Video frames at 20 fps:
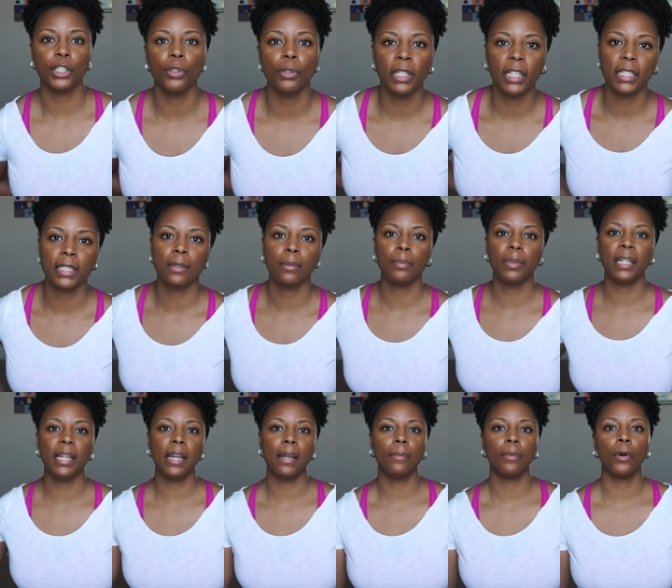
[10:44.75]
You need to
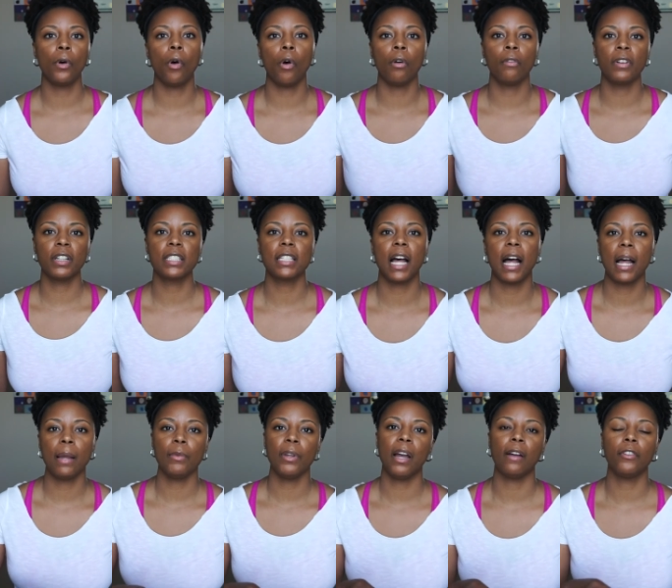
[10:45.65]
be able, over
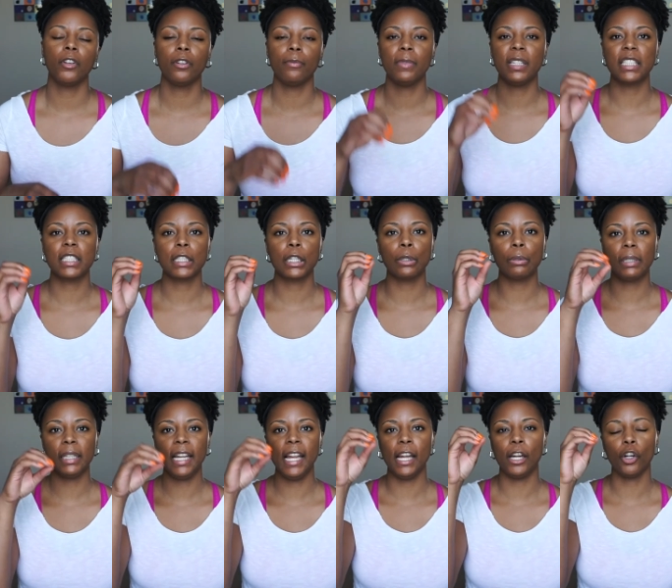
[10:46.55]
time, you have to be
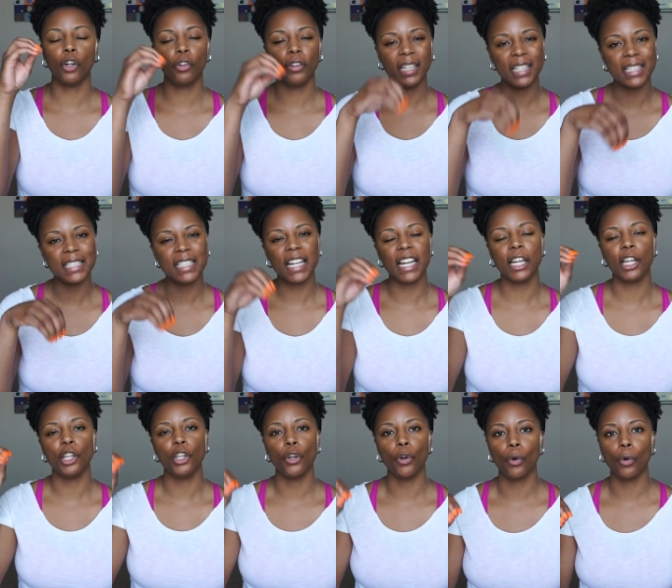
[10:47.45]
slowly
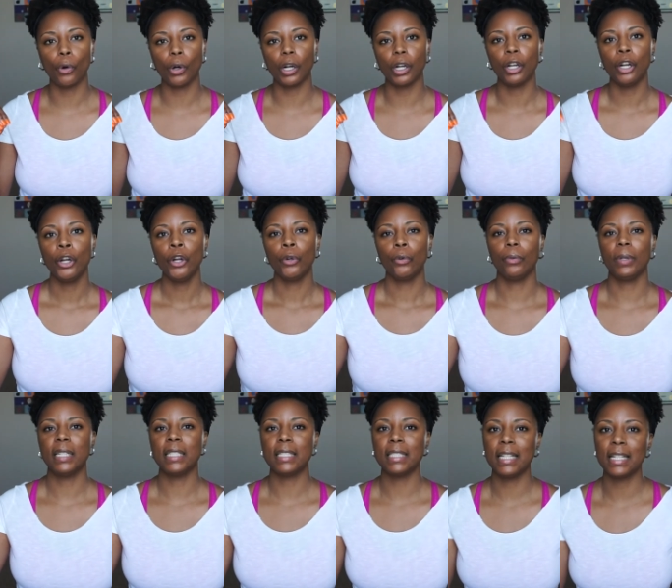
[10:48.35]
increasing your
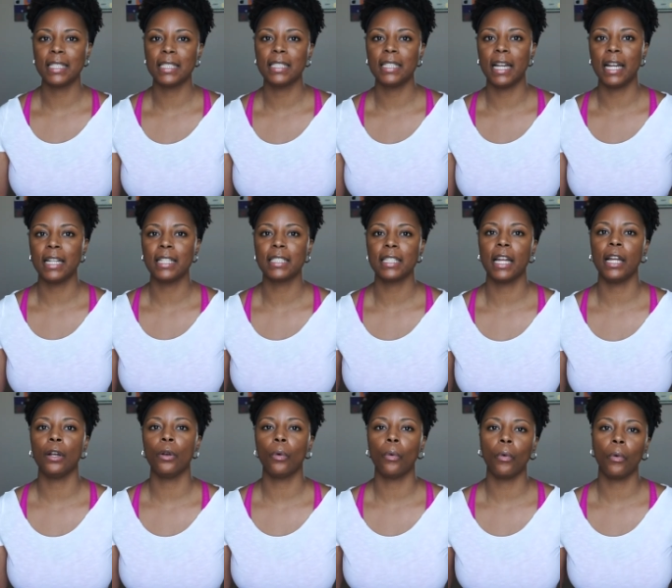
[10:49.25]
resistance
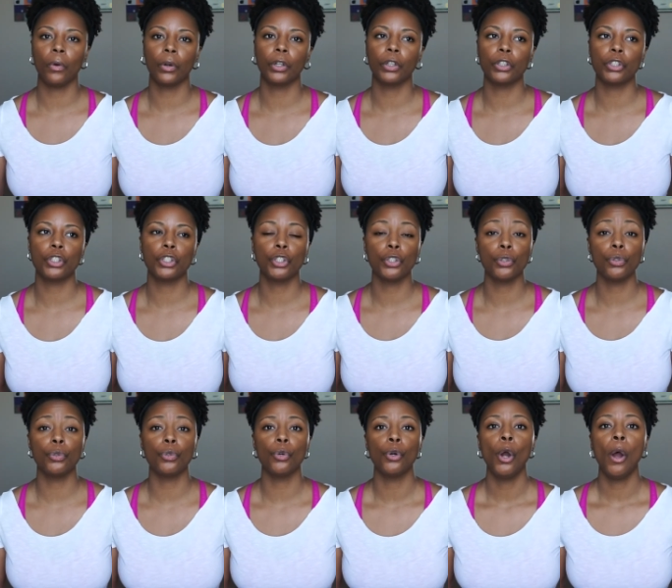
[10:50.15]
in order
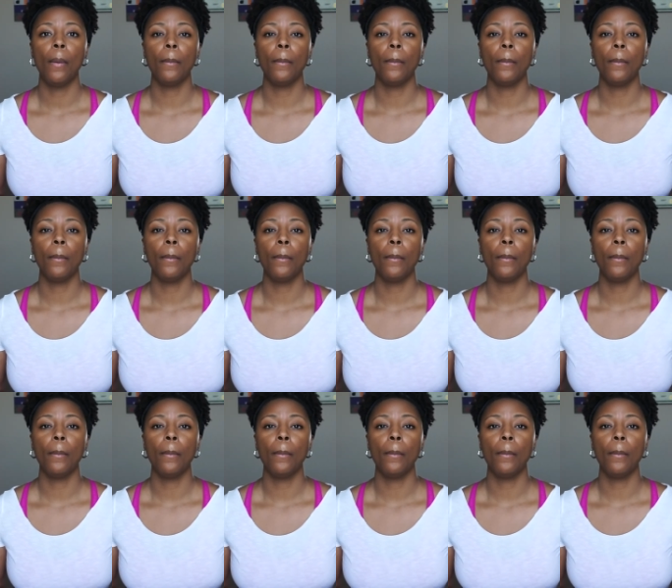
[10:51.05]
to